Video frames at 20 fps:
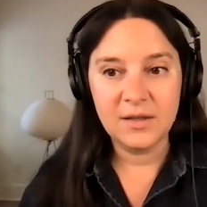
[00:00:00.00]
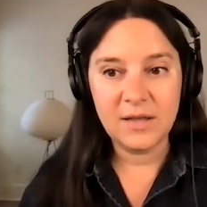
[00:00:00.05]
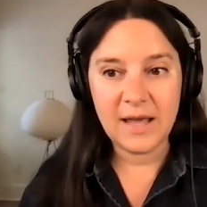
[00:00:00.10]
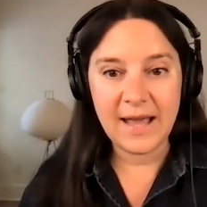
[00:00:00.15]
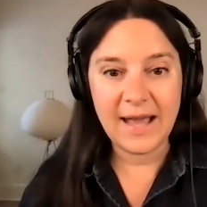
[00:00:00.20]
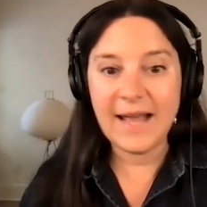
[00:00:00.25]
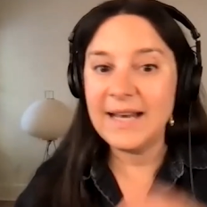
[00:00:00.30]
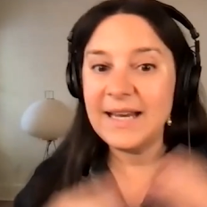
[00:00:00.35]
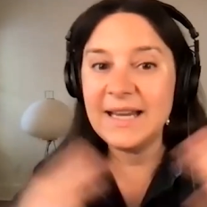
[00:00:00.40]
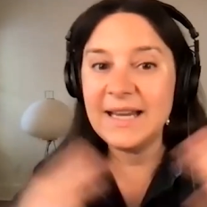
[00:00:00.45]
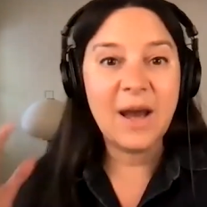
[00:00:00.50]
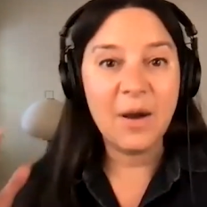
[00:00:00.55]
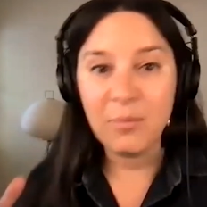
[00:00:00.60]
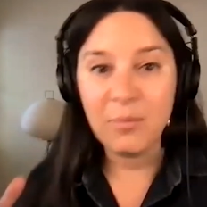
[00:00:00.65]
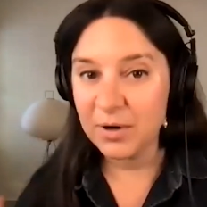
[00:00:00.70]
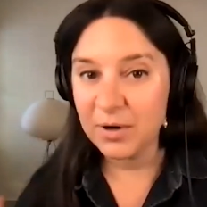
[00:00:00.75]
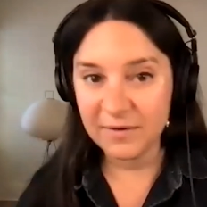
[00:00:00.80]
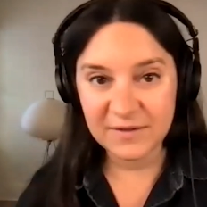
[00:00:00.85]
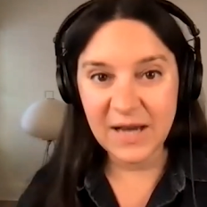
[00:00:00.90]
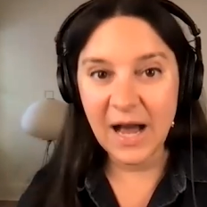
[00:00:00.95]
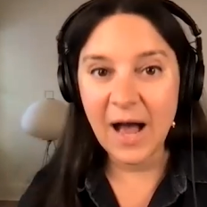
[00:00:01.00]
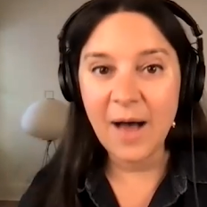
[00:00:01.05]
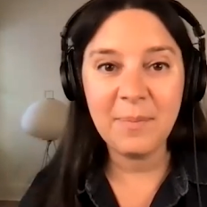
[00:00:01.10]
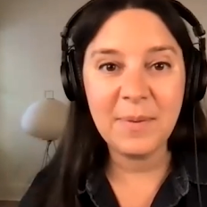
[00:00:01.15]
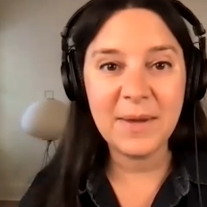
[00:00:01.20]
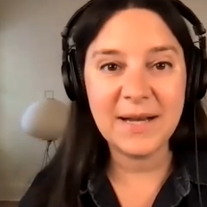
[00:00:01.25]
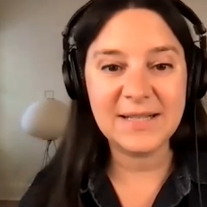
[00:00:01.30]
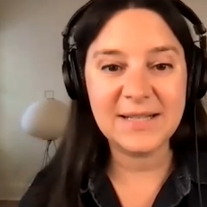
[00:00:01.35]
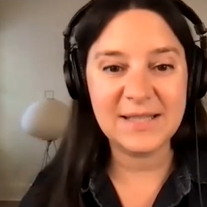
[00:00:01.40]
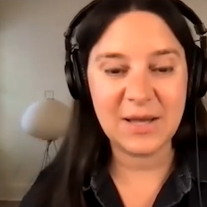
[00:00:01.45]
any number of
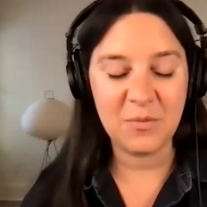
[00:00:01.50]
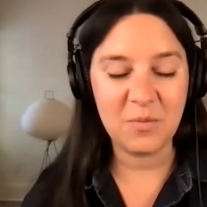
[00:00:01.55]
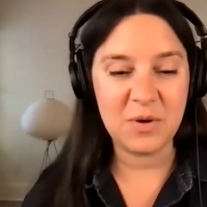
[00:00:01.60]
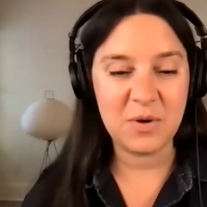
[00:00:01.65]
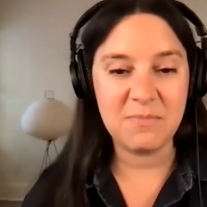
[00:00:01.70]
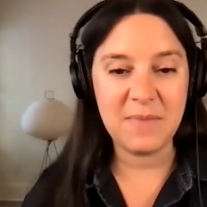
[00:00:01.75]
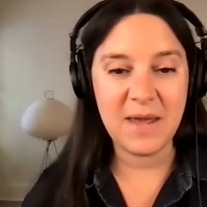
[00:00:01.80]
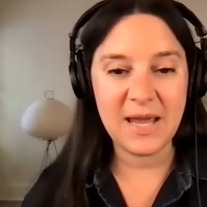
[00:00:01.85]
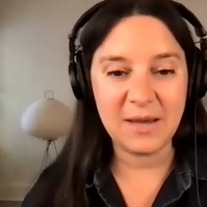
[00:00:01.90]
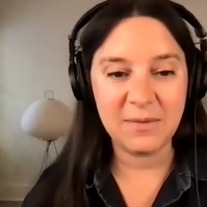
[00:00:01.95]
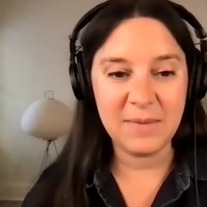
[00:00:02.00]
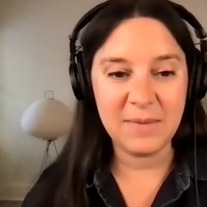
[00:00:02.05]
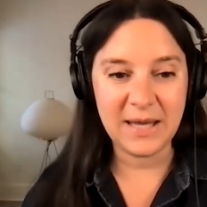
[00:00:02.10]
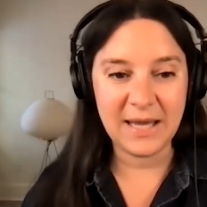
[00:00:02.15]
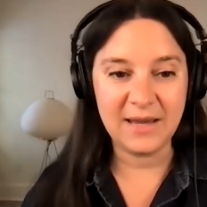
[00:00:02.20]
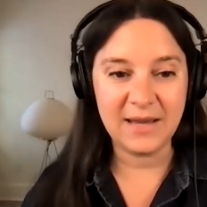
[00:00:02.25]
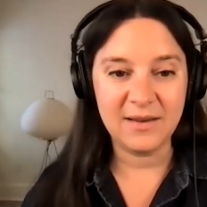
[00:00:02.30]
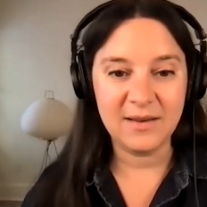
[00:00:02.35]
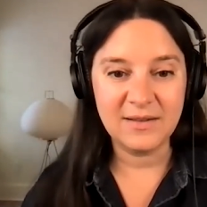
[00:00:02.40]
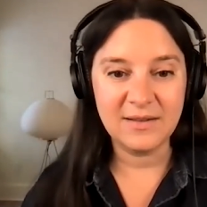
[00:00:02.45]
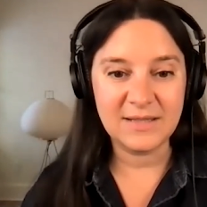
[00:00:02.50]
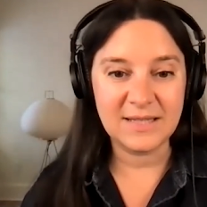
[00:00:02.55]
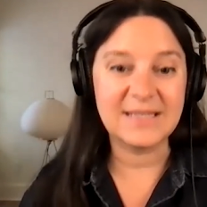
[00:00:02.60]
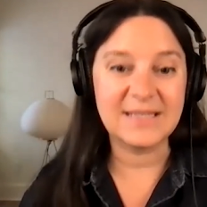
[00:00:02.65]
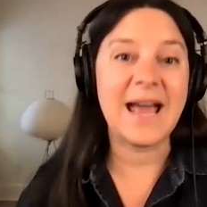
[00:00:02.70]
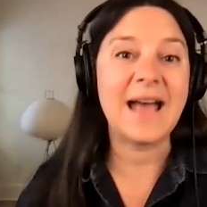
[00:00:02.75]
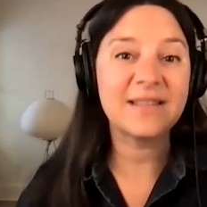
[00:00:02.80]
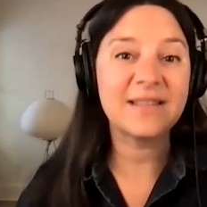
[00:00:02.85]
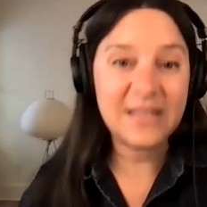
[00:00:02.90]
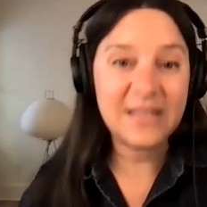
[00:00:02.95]
topics that would make me
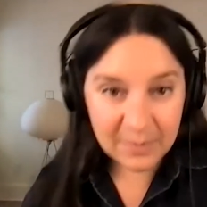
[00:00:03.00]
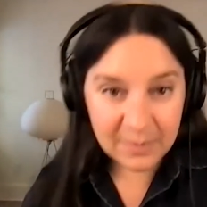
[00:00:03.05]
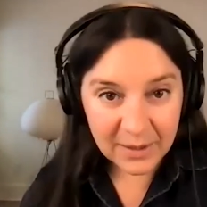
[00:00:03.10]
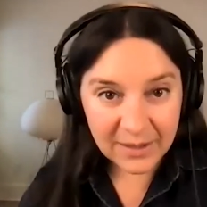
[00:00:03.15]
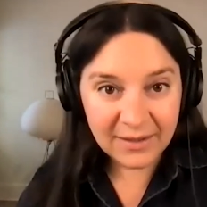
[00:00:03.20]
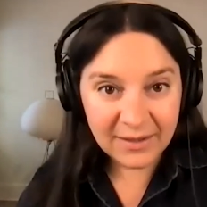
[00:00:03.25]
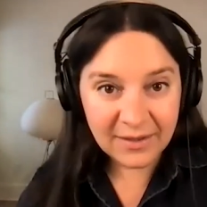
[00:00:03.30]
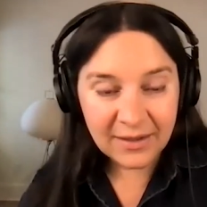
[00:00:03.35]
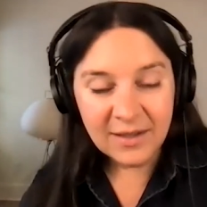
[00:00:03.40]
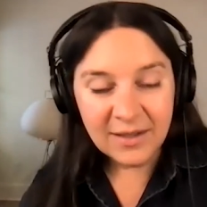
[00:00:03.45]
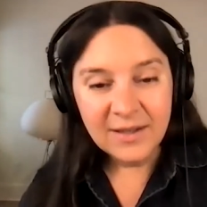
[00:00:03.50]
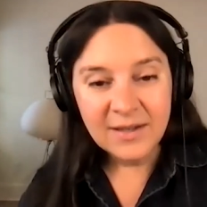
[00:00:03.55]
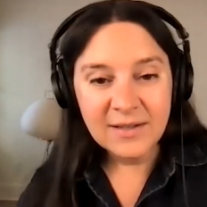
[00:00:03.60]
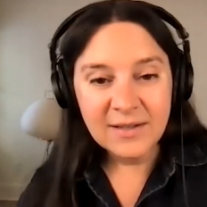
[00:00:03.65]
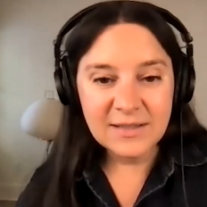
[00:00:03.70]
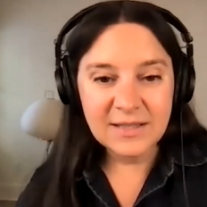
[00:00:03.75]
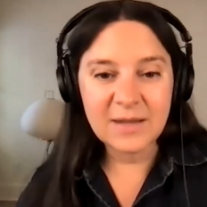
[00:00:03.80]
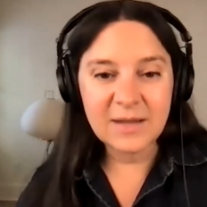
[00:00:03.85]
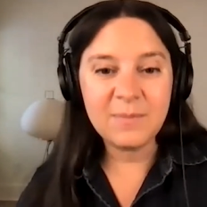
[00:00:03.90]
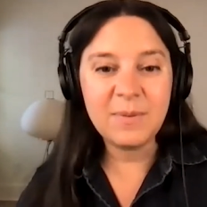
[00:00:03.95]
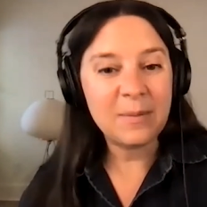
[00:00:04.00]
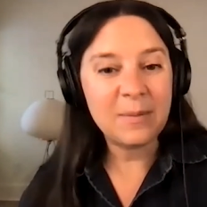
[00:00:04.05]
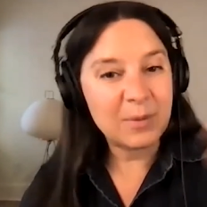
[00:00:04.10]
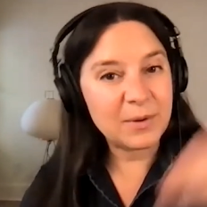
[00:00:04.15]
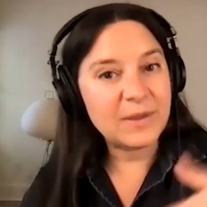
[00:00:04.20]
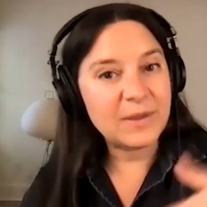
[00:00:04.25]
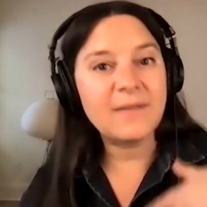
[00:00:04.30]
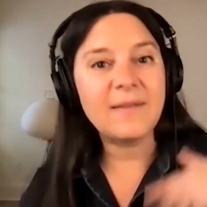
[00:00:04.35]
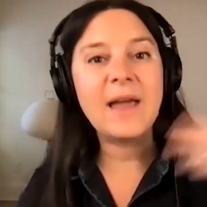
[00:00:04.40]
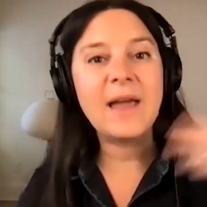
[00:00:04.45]
detestable to the
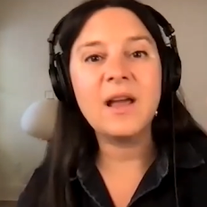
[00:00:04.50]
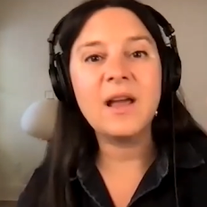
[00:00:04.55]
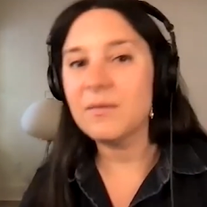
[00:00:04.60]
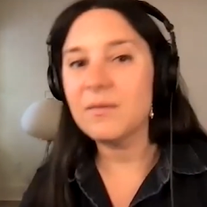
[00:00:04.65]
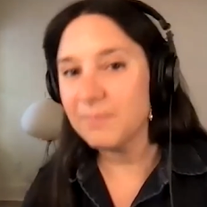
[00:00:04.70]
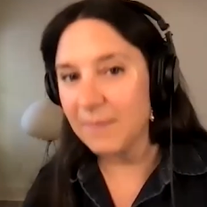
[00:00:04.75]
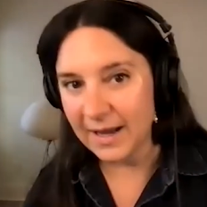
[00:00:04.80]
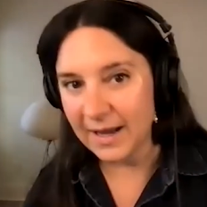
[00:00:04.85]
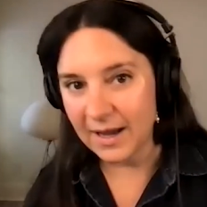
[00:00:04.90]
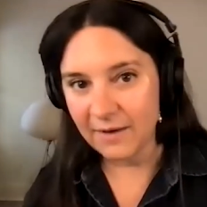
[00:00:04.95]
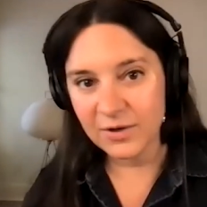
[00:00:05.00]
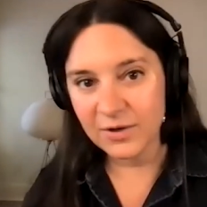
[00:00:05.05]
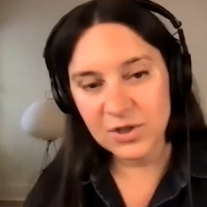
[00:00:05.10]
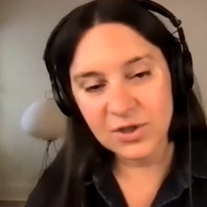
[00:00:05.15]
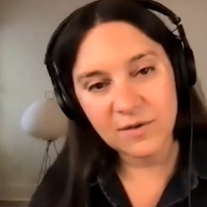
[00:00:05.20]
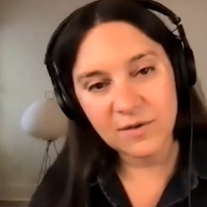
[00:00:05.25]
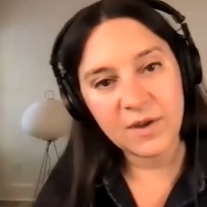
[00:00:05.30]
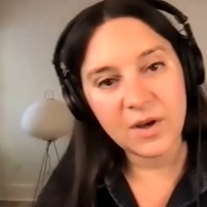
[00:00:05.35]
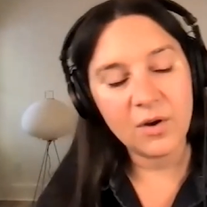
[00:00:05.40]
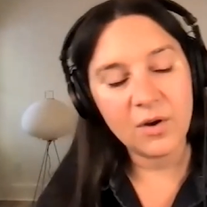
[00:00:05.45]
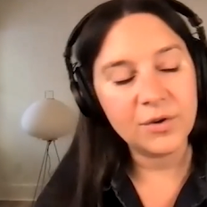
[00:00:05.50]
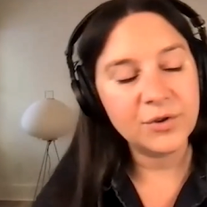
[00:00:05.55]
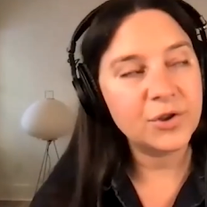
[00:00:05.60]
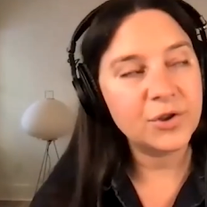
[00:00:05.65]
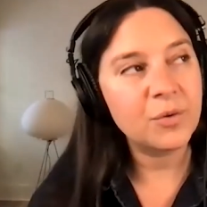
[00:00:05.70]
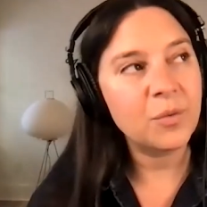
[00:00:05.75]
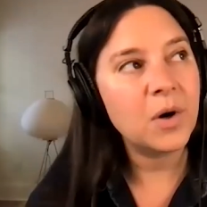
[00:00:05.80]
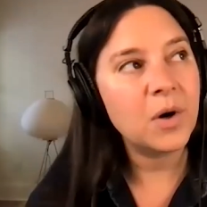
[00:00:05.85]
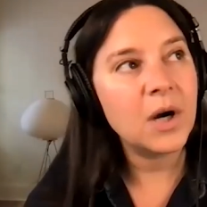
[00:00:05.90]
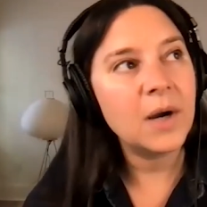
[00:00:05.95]
people that like my coverage of the
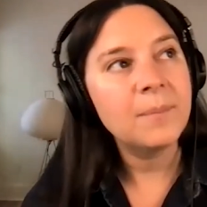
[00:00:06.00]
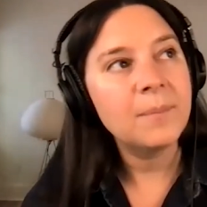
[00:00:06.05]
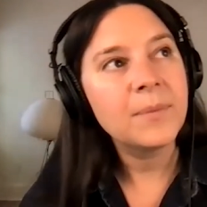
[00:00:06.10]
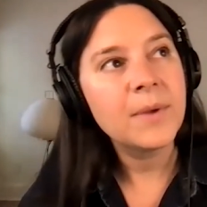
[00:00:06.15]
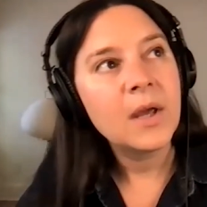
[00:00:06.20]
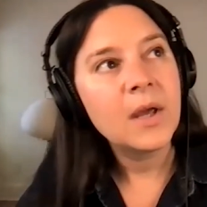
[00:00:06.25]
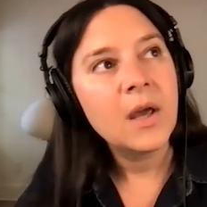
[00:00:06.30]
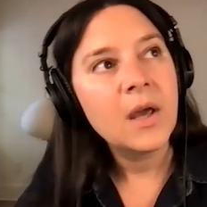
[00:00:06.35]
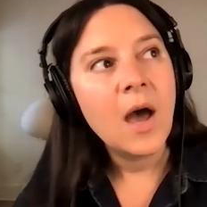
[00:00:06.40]
culture war.